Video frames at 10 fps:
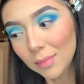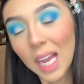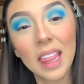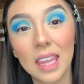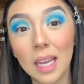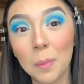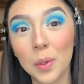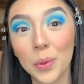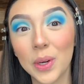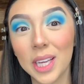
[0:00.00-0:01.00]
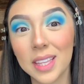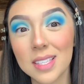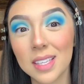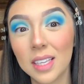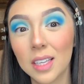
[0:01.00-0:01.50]
I think I'm gonna regret this
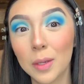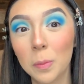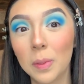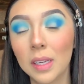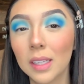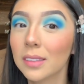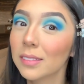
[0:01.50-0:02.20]
later, but